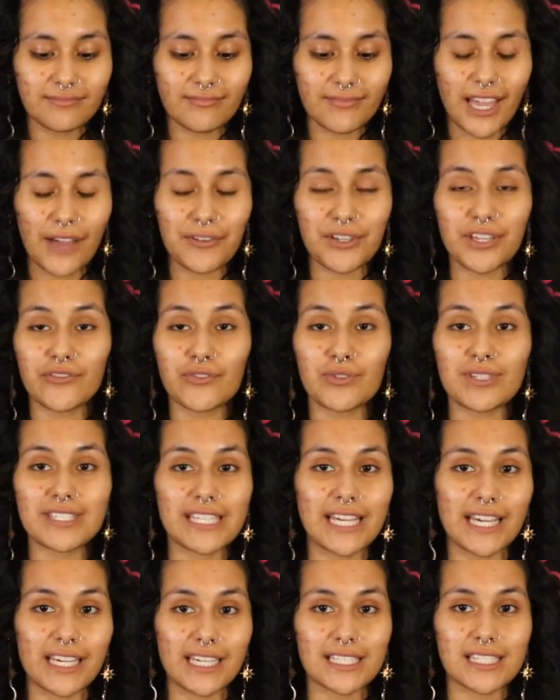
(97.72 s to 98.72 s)
I'll give you a
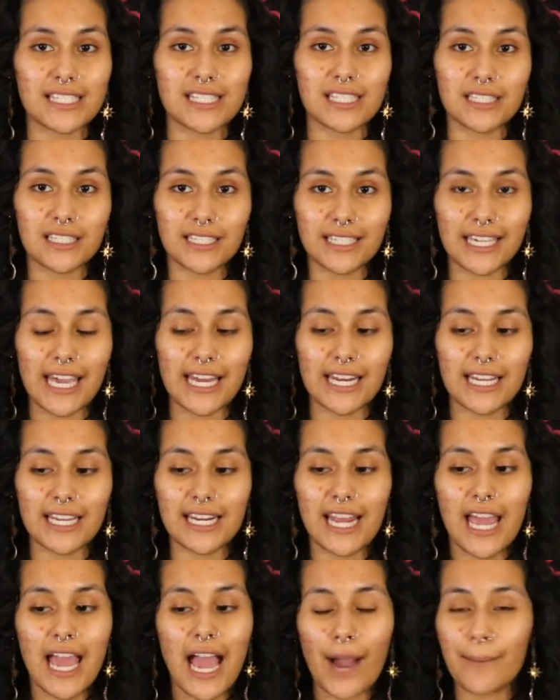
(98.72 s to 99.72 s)
second to look at it.